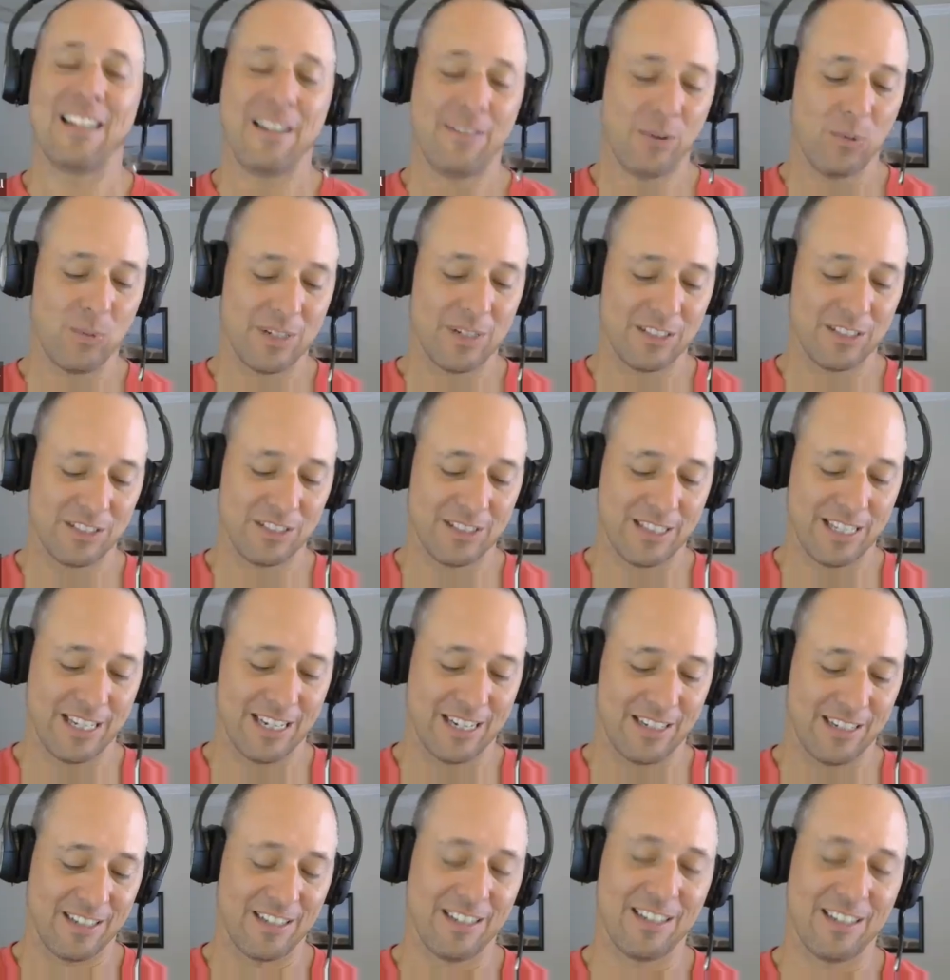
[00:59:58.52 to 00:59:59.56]
haven't watched
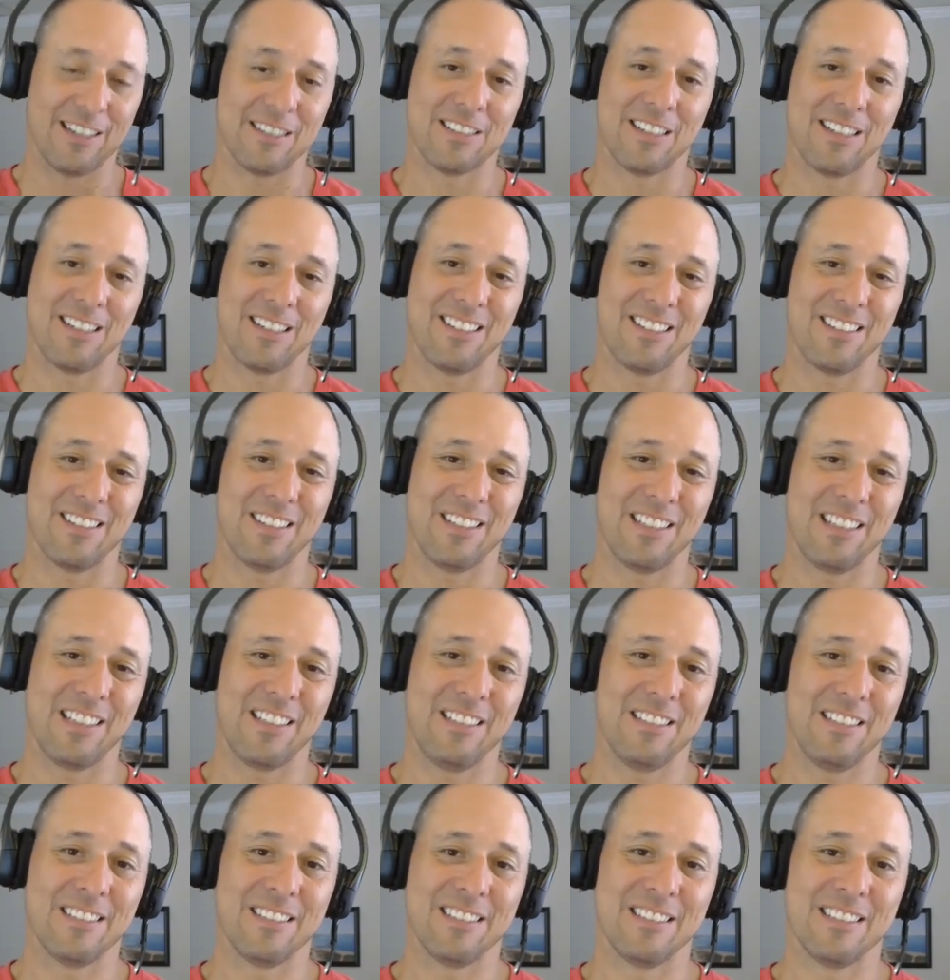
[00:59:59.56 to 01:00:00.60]
that. Is it good?